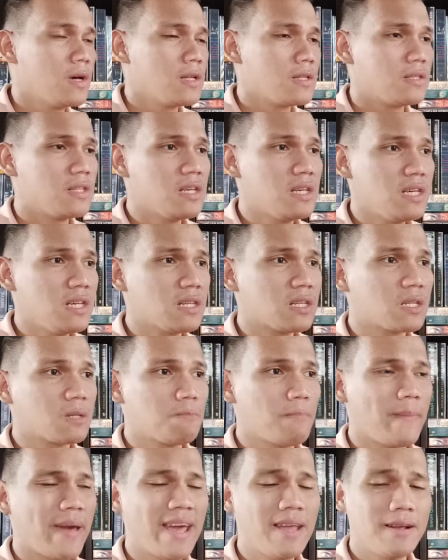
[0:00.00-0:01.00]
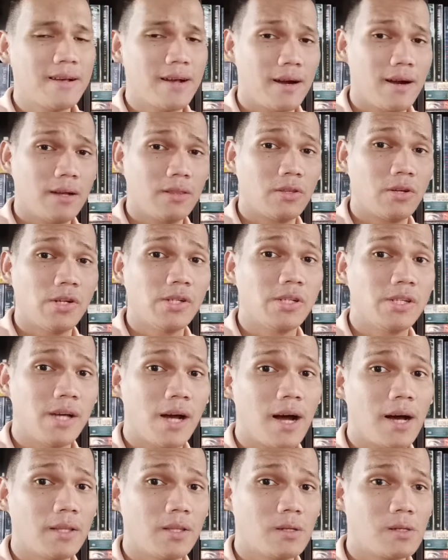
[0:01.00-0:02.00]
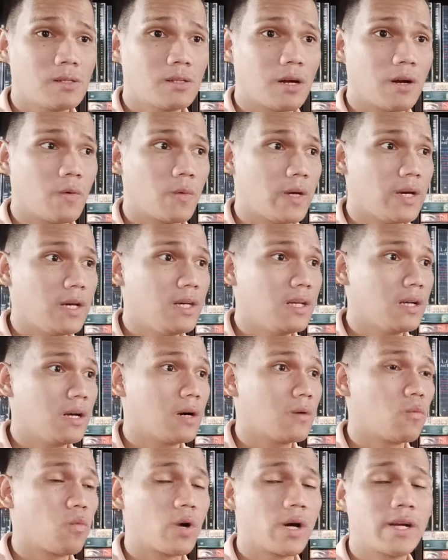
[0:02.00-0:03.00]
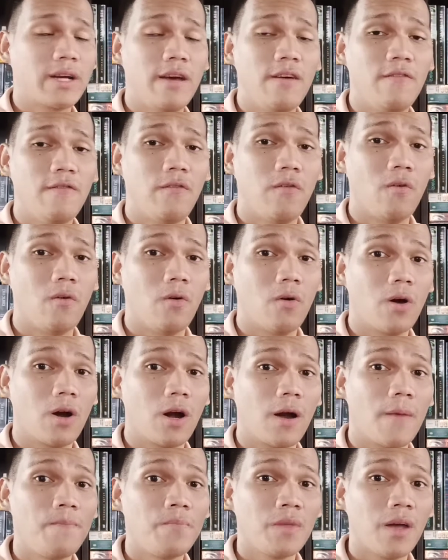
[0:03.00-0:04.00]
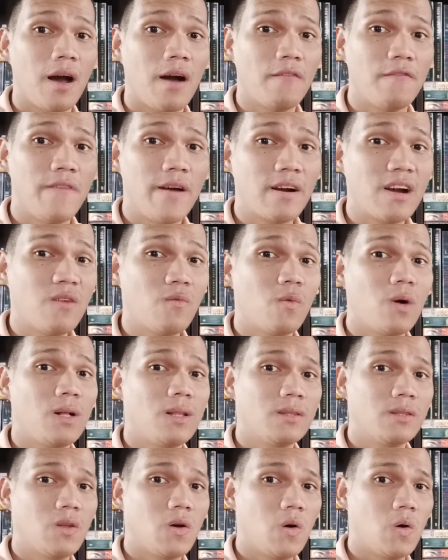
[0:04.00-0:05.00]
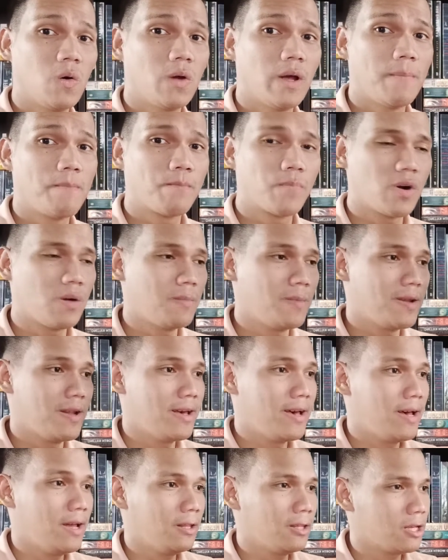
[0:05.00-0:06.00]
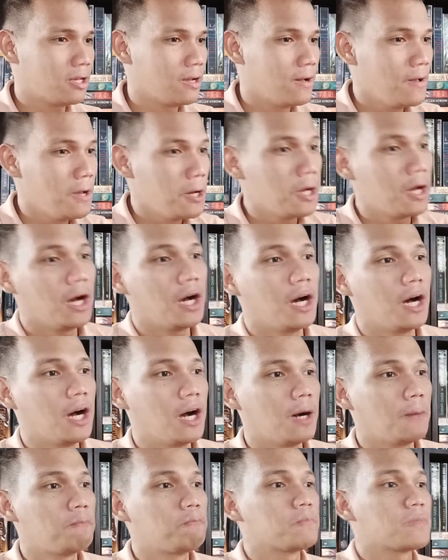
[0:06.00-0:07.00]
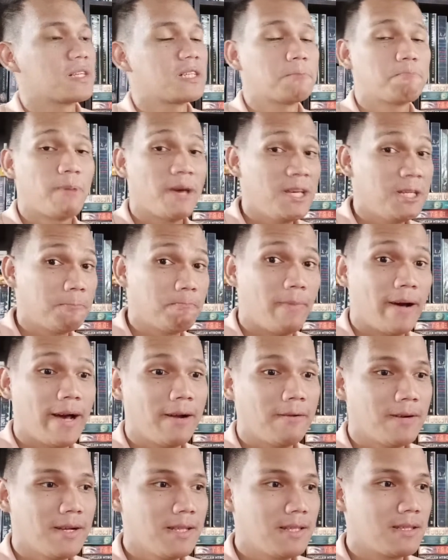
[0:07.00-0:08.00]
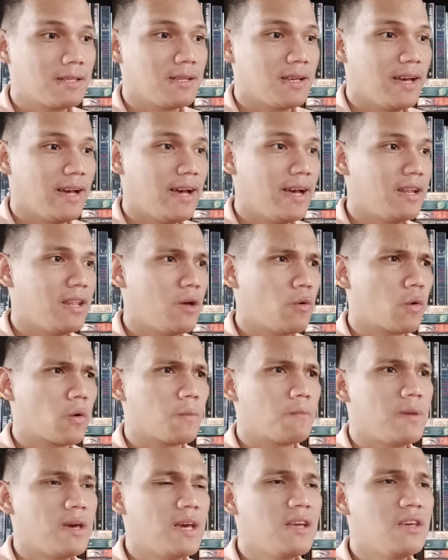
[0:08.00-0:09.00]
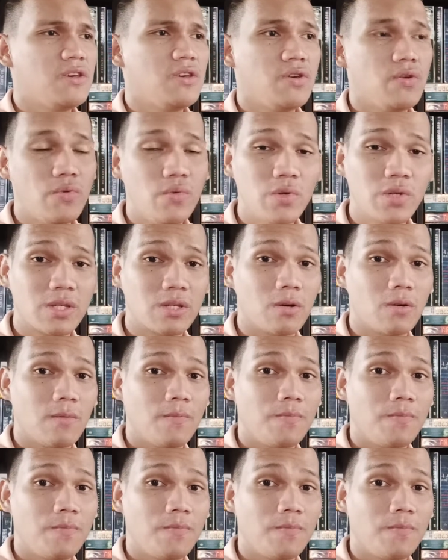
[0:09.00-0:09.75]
these main characters, young adult, are, are working for a very well known and prominent um, space pirate, and they were being used